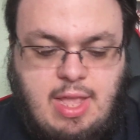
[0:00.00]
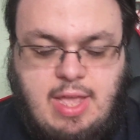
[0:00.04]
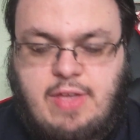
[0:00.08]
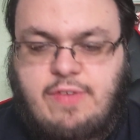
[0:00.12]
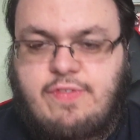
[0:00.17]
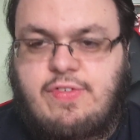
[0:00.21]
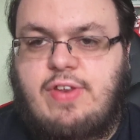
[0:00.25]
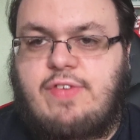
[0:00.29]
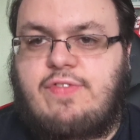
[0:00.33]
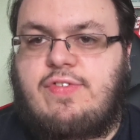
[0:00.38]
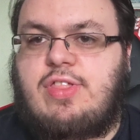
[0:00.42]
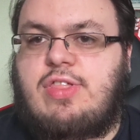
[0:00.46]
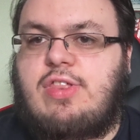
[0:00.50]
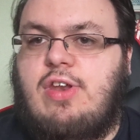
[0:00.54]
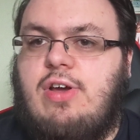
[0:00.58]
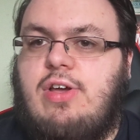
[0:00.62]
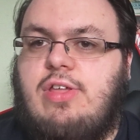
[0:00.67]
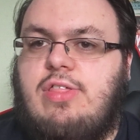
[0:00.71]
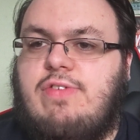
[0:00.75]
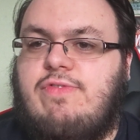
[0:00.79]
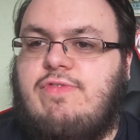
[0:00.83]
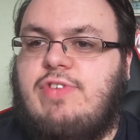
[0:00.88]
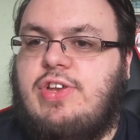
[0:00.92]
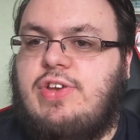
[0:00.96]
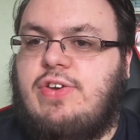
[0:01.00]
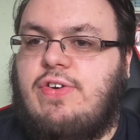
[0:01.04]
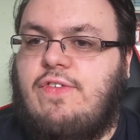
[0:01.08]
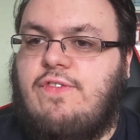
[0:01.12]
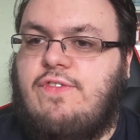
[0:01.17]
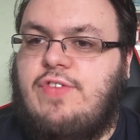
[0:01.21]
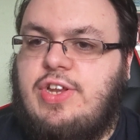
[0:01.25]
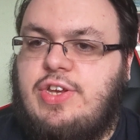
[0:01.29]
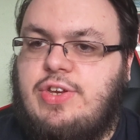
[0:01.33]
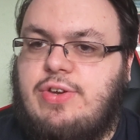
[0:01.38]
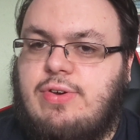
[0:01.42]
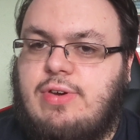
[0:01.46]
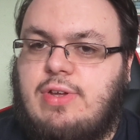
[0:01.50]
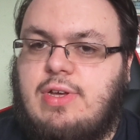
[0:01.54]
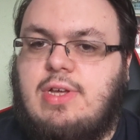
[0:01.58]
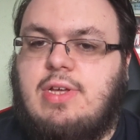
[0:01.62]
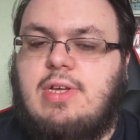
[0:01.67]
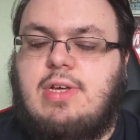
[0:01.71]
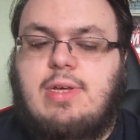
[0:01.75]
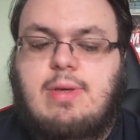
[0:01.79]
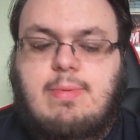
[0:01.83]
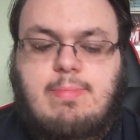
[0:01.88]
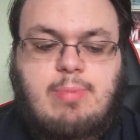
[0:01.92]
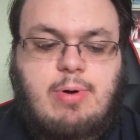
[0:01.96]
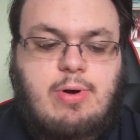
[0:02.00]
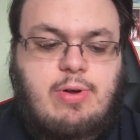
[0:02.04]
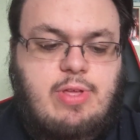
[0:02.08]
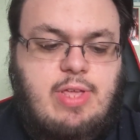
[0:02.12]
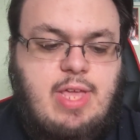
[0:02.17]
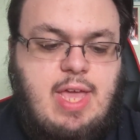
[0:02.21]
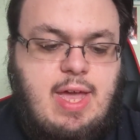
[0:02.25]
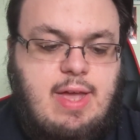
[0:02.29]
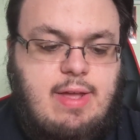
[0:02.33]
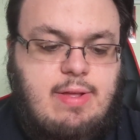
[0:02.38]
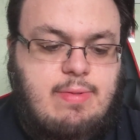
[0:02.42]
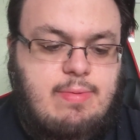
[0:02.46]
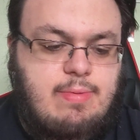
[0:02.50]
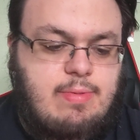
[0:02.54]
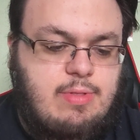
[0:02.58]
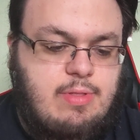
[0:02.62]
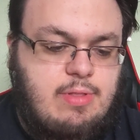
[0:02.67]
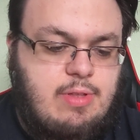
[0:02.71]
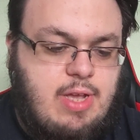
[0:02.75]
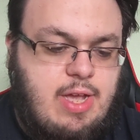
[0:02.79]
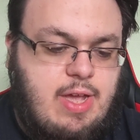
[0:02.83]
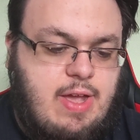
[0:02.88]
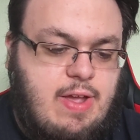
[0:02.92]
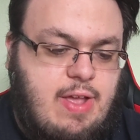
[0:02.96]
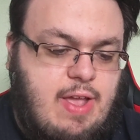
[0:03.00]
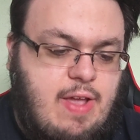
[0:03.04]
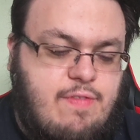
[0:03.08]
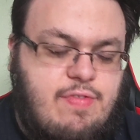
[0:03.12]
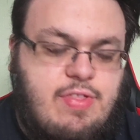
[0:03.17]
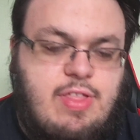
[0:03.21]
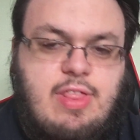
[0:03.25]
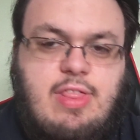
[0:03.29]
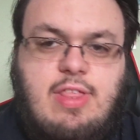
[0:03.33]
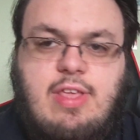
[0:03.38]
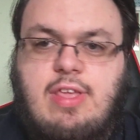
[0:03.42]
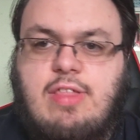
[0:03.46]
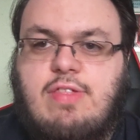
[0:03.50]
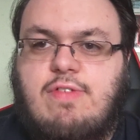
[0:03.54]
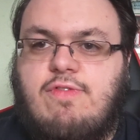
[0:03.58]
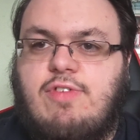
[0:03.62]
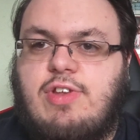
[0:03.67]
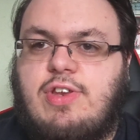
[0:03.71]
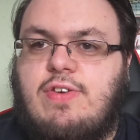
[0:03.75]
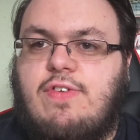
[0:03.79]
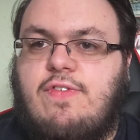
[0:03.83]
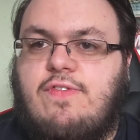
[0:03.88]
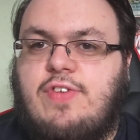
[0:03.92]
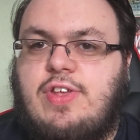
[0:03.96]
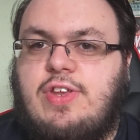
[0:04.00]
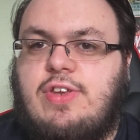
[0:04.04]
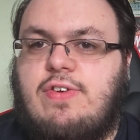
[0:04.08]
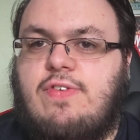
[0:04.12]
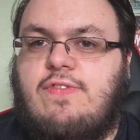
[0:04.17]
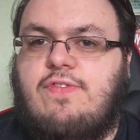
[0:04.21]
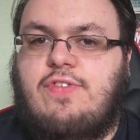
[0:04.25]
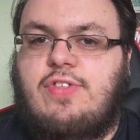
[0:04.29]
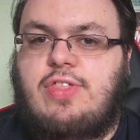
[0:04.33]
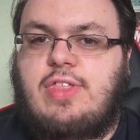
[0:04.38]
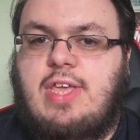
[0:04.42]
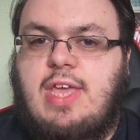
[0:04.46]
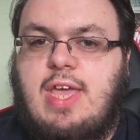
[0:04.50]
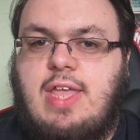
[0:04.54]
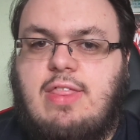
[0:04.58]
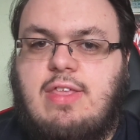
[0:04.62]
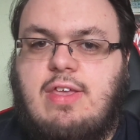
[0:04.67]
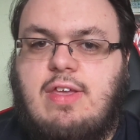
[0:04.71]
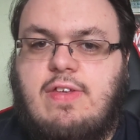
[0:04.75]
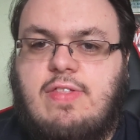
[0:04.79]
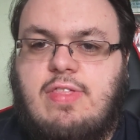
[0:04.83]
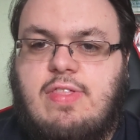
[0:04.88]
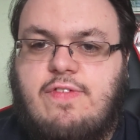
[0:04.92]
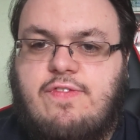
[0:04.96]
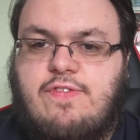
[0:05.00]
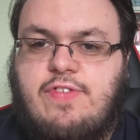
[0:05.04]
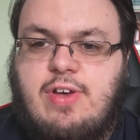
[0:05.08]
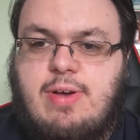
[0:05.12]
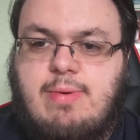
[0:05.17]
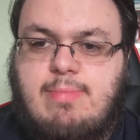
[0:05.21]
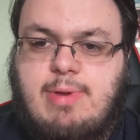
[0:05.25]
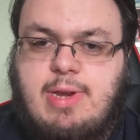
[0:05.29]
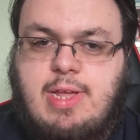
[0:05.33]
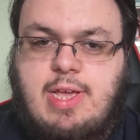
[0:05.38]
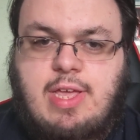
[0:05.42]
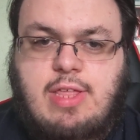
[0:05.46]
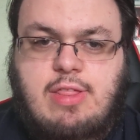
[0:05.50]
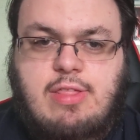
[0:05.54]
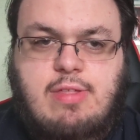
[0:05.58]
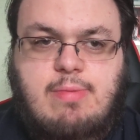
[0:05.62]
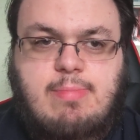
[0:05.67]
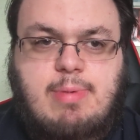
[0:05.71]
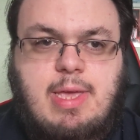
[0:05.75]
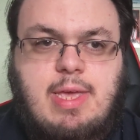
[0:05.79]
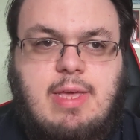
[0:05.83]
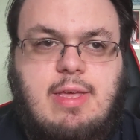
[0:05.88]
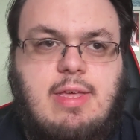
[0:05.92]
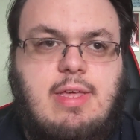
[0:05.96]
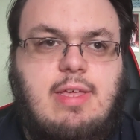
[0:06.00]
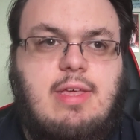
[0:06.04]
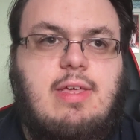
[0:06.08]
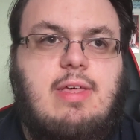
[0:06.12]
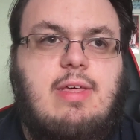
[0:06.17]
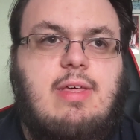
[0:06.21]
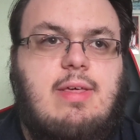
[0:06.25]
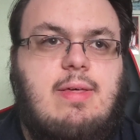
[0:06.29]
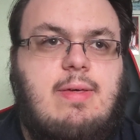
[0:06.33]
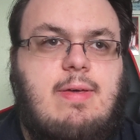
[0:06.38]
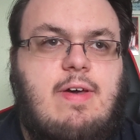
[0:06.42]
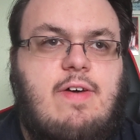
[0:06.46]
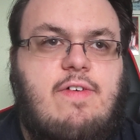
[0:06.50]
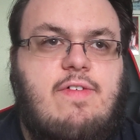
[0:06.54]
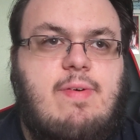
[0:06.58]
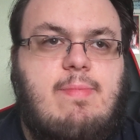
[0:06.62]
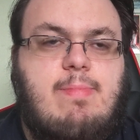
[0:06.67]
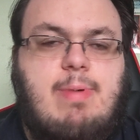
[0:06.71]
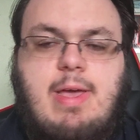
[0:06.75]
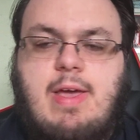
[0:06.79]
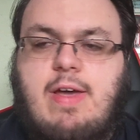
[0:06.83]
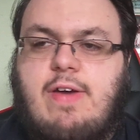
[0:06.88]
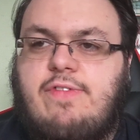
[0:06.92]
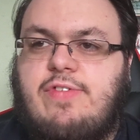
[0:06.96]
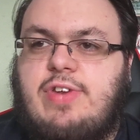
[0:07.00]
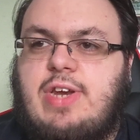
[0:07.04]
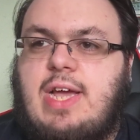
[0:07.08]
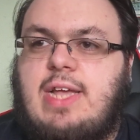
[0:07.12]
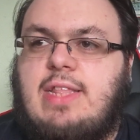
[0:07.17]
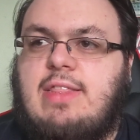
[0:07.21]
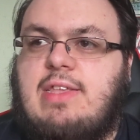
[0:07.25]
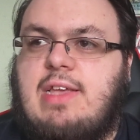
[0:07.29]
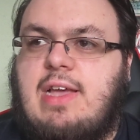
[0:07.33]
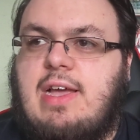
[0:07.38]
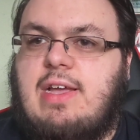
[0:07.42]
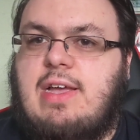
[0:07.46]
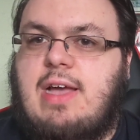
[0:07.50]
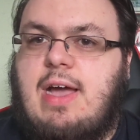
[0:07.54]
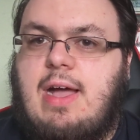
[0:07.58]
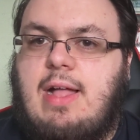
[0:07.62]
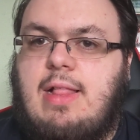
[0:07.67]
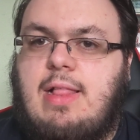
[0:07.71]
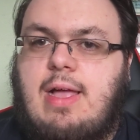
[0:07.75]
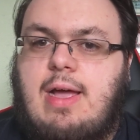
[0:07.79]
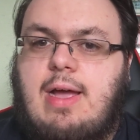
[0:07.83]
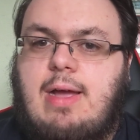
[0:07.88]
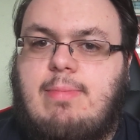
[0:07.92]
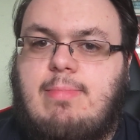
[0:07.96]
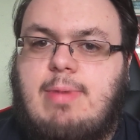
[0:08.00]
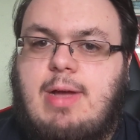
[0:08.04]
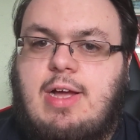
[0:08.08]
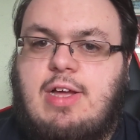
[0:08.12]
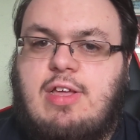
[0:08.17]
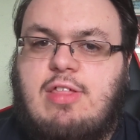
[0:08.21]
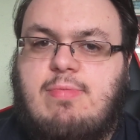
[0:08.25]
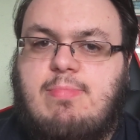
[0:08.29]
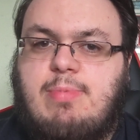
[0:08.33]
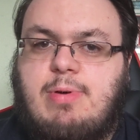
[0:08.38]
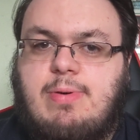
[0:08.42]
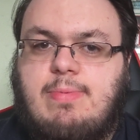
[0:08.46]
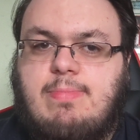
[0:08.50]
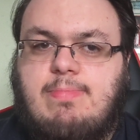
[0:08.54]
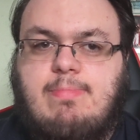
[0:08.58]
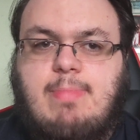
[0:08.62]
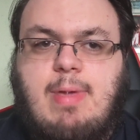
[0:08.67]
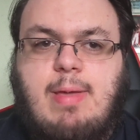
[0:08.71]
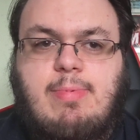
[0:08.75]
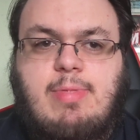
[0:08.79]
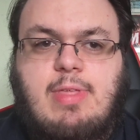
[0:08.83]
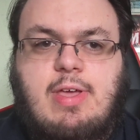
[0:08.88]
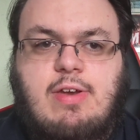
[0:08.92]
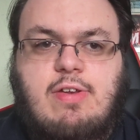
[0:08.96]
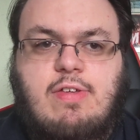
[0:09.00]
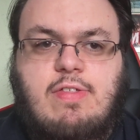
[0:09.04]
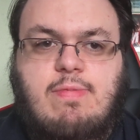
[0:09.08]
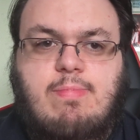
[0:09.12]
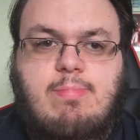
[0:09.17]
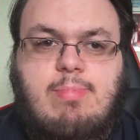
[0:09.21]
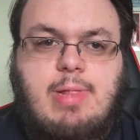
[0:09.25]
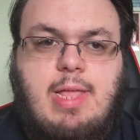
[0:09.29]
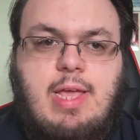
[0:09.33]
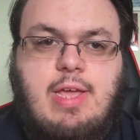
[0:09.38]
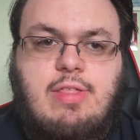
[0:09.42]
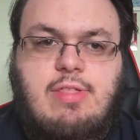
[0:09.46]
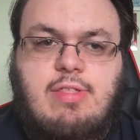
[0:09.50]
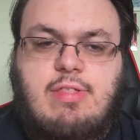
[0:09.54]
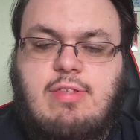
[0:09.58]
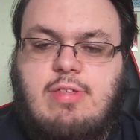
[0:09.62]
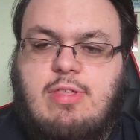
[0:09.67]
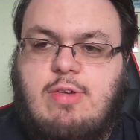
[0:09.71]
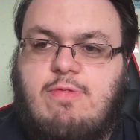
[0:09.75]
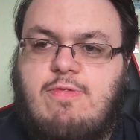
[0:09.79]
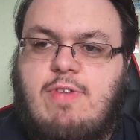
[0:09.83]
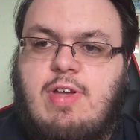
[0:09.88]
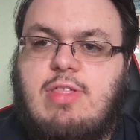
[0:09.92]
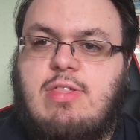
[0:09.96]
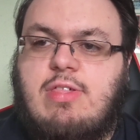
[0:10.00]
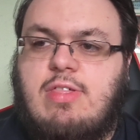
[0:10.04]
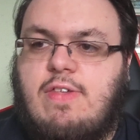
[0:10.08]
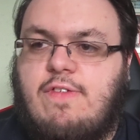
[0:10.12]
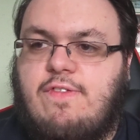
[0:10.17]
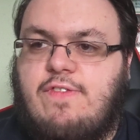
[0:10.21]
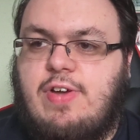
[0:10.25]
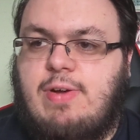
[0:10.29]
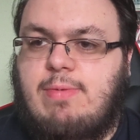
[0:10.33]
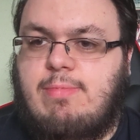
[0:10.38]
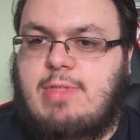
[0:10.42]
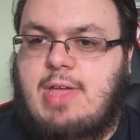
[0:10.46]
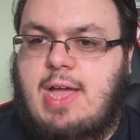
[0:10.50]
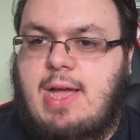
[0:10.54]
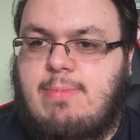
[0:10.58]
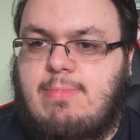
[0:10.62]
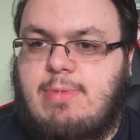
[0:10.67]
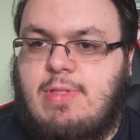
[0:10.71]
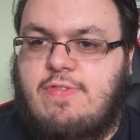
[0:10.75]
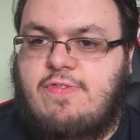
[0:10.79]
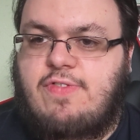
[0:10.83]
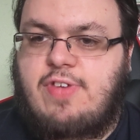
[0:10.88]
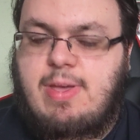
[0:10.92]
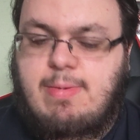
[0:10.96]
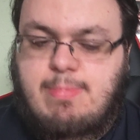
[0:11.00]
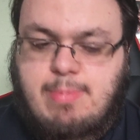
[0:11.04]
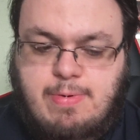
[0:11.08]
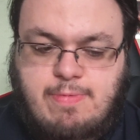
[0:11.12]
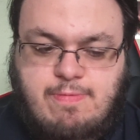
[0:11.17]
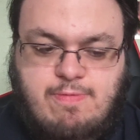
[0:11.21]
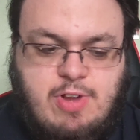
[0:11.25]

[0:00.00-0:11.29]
even if it's not his original vision. But I have seen his original vision for the ending of the film, and it is a bit of a bit of an anticlimax, but maybe that just plays into the rest of the film's atmosphere. But